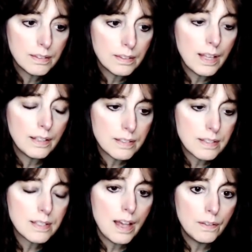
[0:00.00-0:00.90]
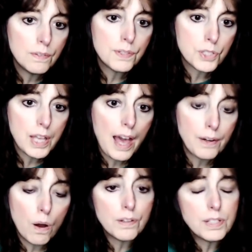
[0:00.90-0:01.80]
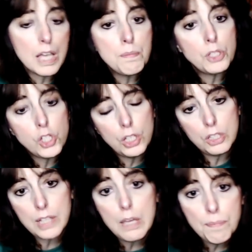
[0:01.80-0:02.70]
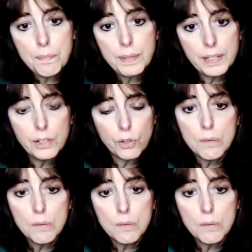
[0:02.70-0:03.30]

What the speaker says: That sounds... She had a hard day, but she could type up in here,